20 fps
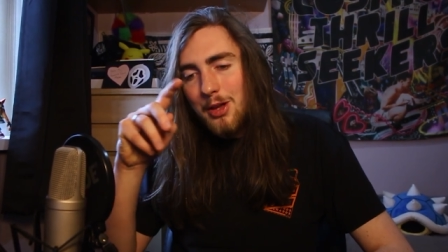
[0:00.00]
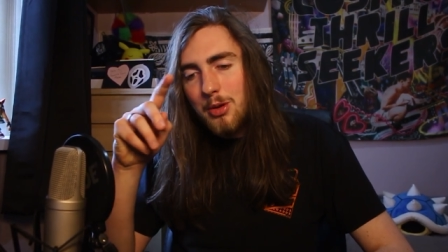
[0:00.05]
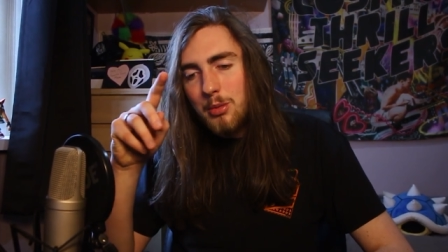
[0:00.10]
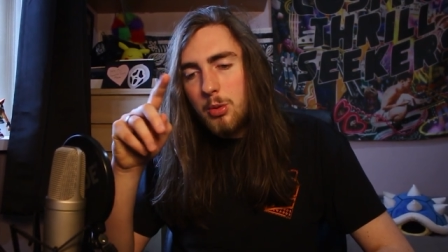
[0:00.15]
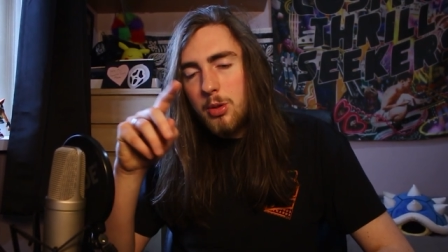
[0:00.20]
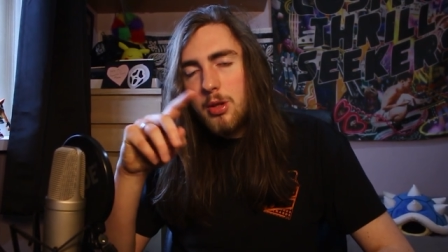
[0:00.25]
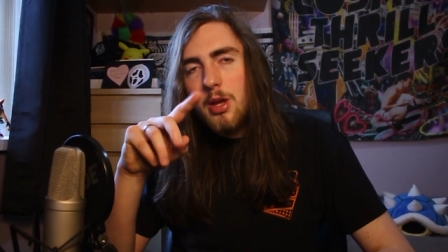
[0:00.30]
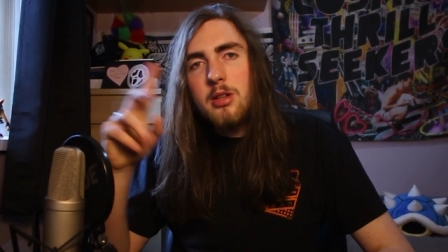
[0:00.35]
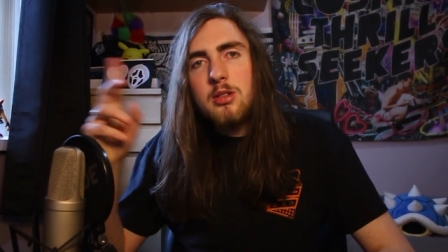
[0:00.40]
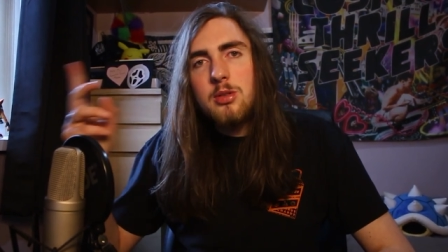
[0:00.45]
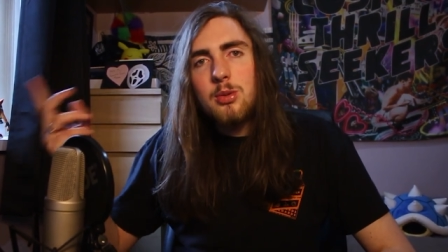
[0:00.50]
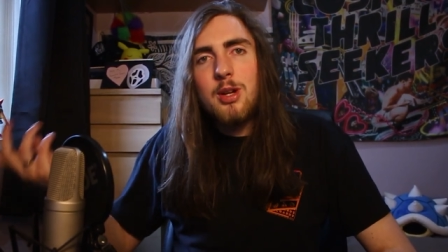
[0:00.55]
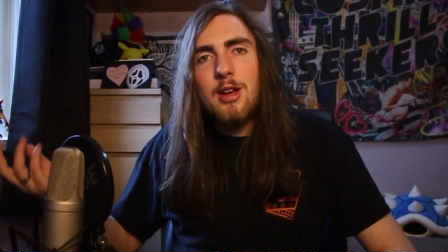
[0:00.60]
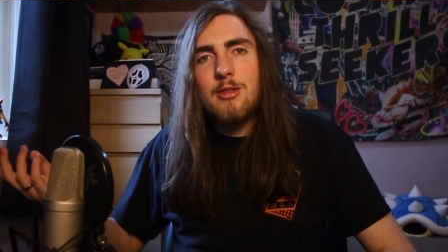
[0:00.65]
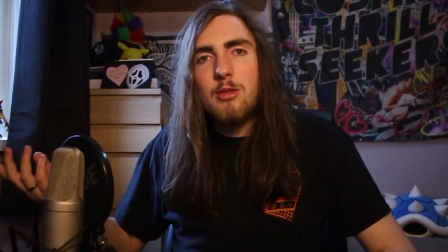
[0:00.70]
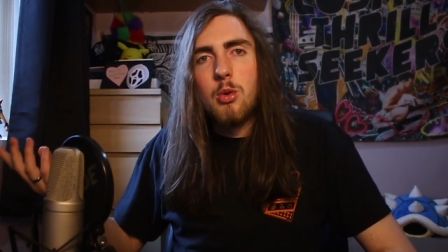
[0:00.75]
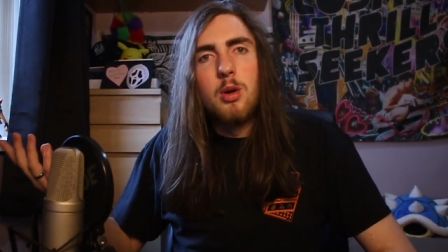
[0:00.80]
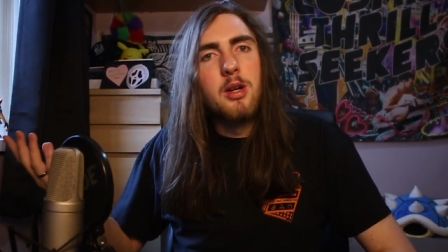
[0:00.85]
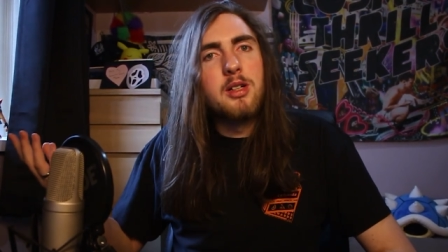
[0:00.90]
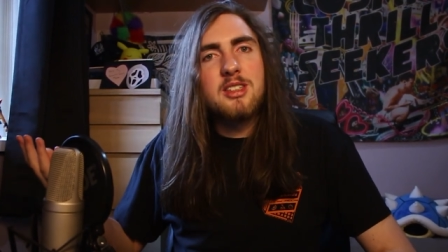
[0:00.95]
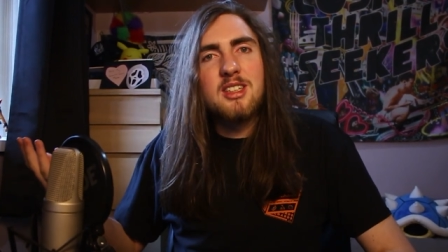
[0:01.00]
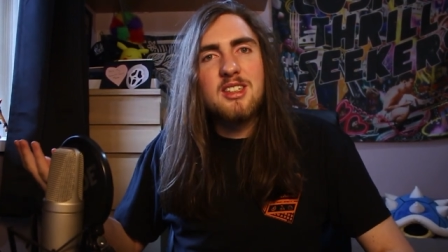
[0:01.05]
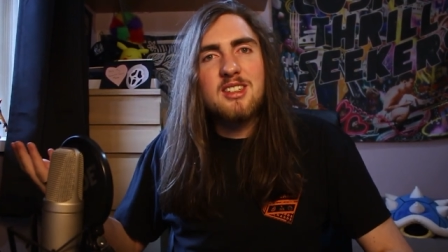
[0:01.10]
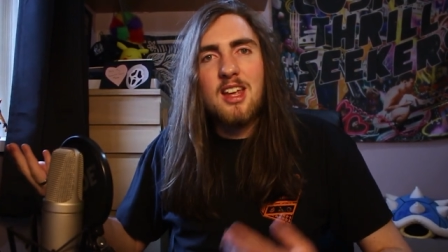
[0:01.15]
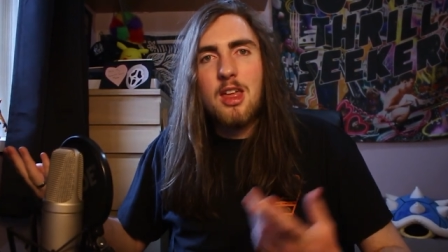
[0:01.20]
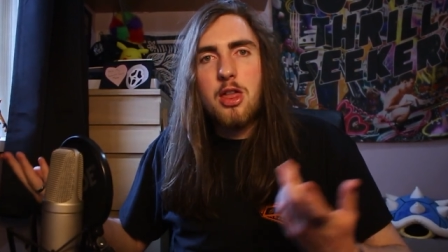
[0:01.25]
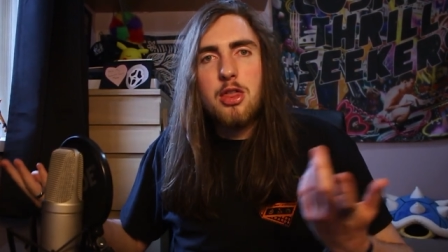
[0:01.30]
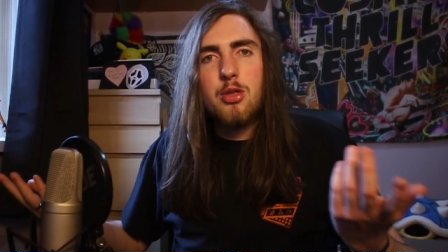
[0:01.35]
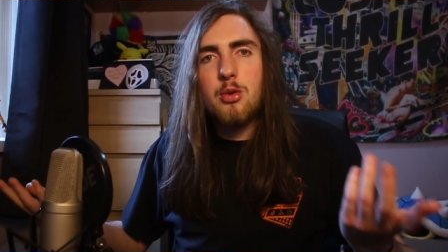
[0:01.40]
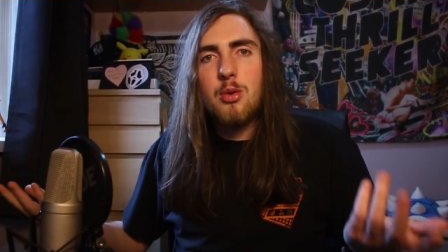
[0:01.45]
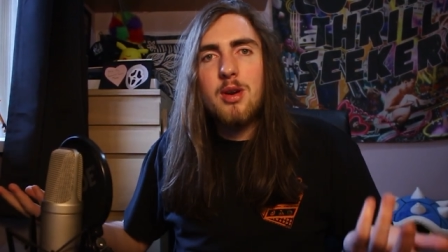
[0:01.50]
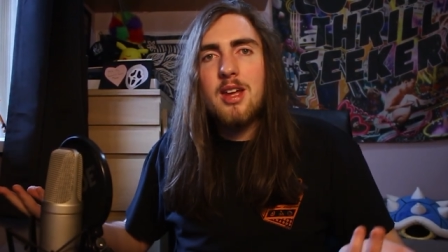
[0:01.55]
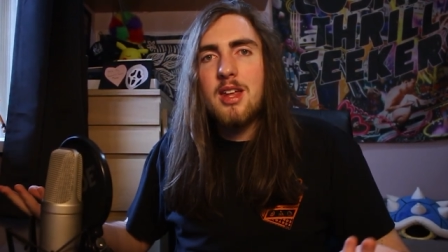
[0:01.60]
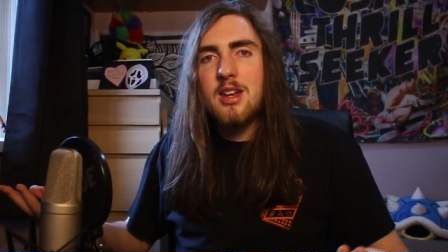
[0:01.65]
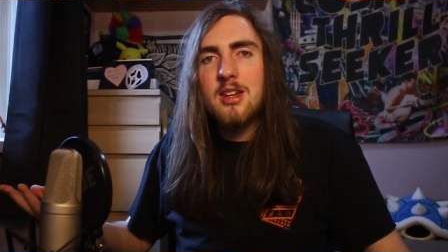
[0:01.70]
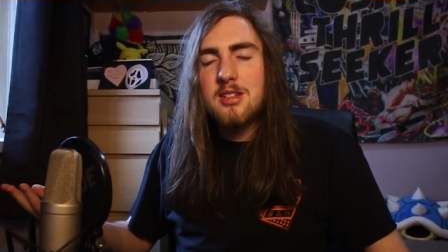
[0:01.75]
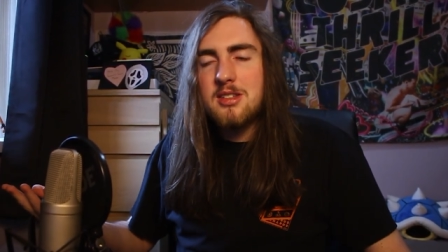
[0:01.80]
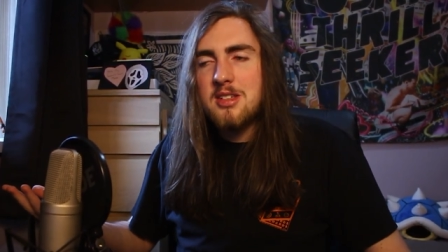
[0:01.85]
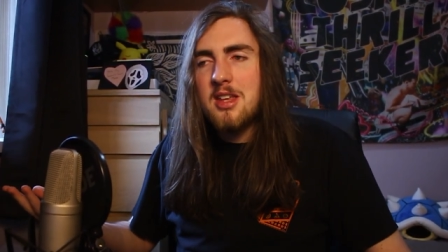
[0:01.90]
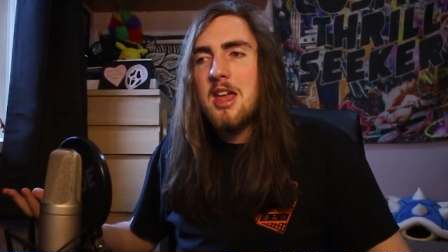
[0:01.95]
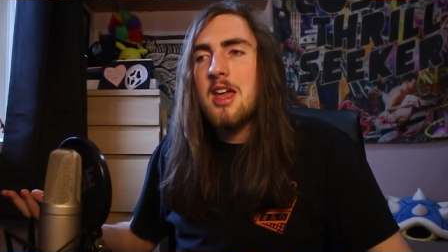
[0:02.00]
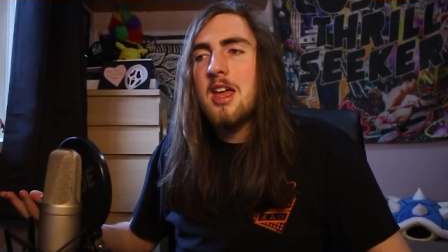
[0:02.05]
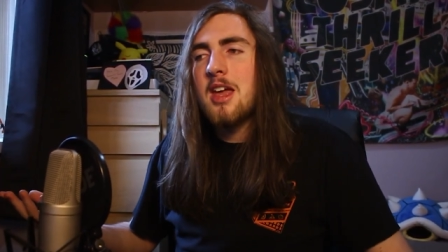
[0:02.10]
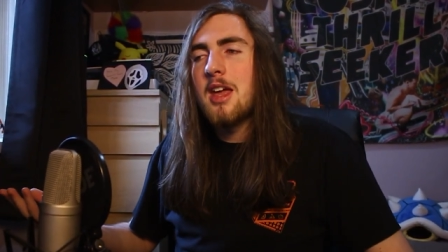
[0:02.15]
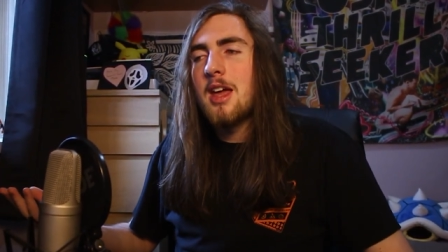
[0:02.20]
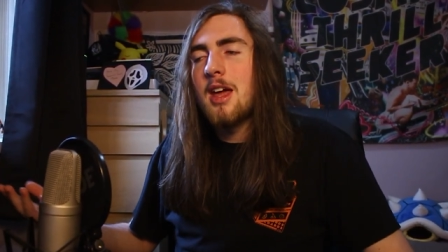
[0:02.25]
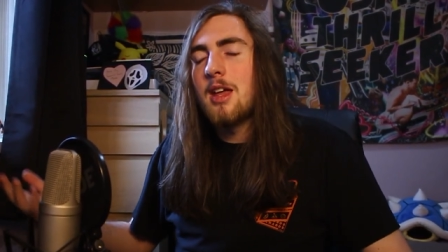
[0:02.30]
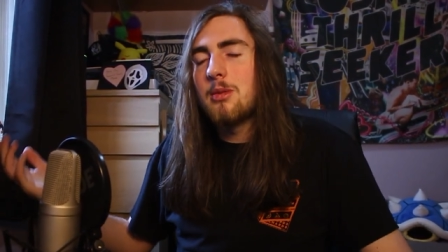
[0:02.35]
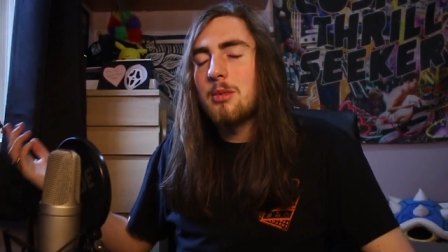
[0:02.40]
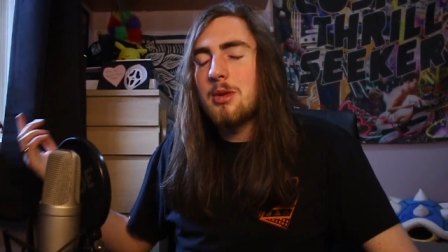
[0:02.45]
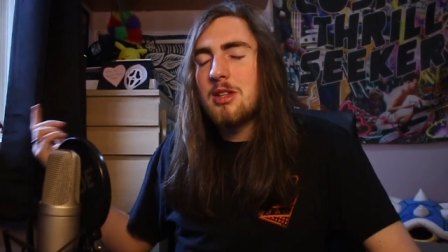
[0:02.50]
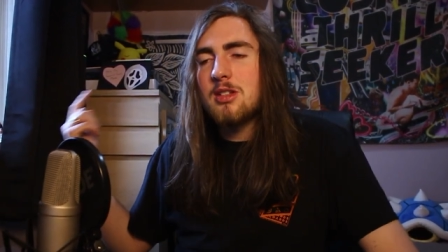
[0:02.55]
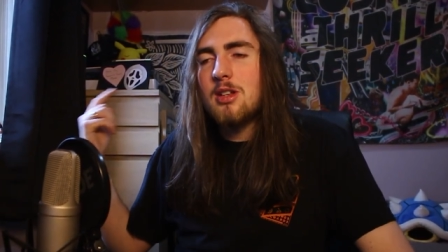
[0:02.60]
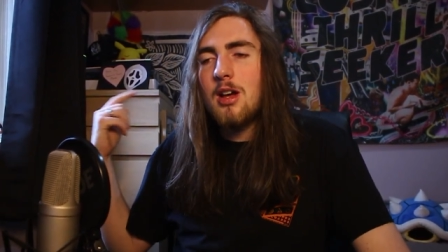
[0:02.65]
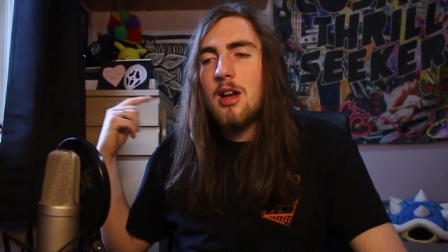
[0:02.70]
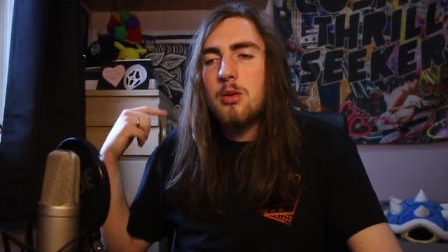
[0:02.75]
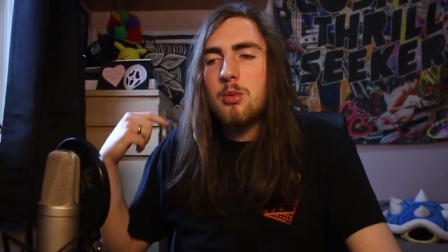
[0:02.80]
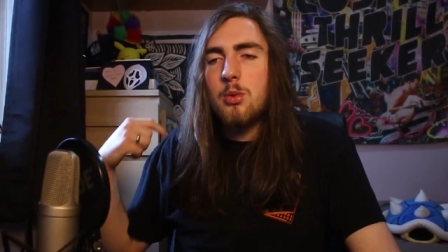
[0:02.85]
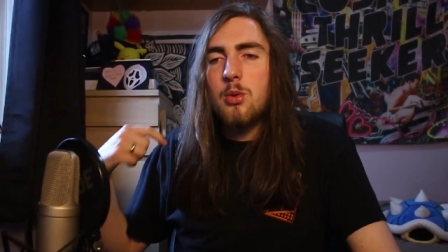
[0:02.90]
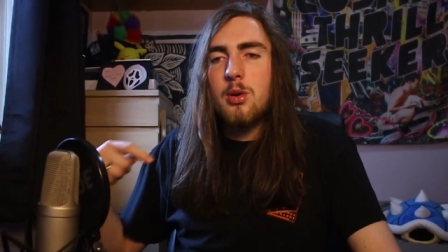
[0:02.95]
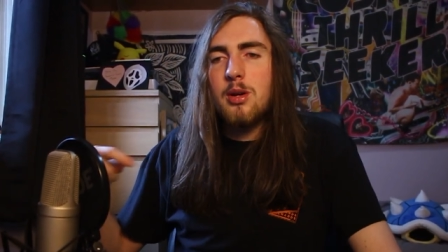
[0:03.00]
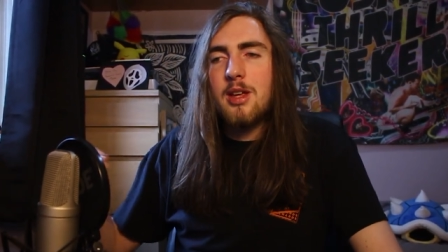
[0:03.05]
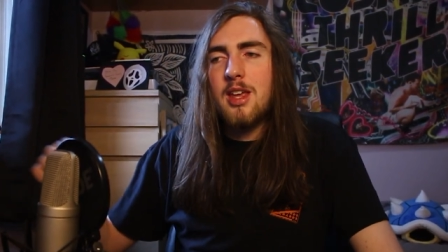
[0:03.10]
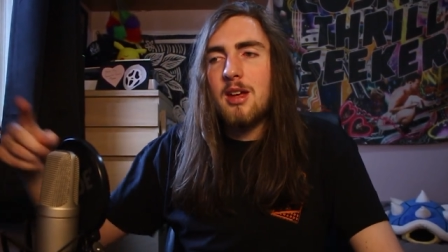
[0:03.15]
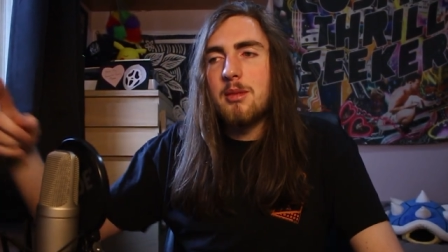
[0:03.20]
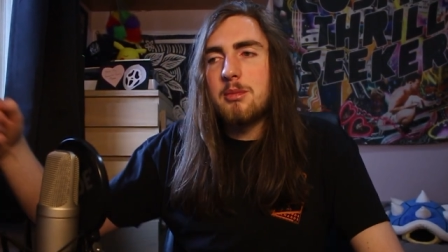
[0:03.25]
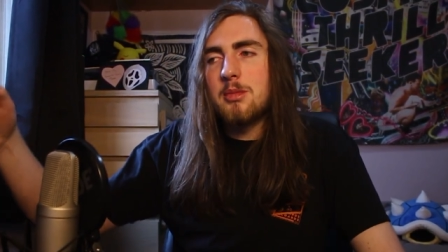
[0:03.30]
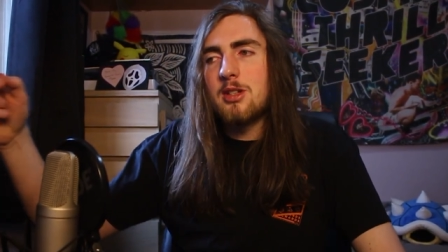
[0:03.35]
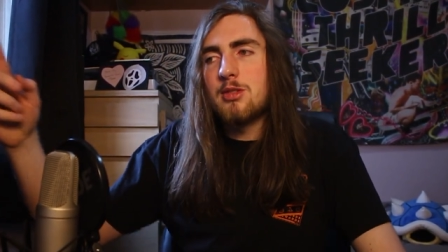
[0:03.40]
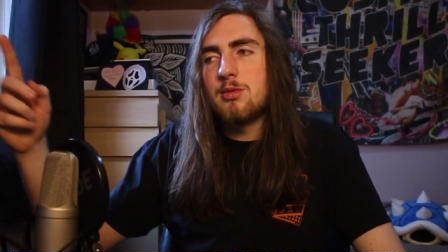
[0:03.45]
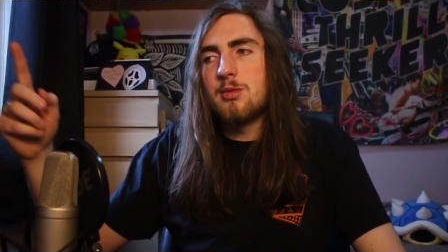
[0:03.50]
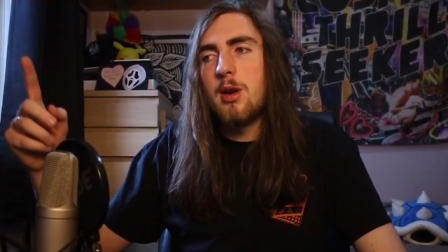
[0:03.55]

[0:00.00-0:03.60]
we'll go to another one because there's like 3 in the city, and we started walking up this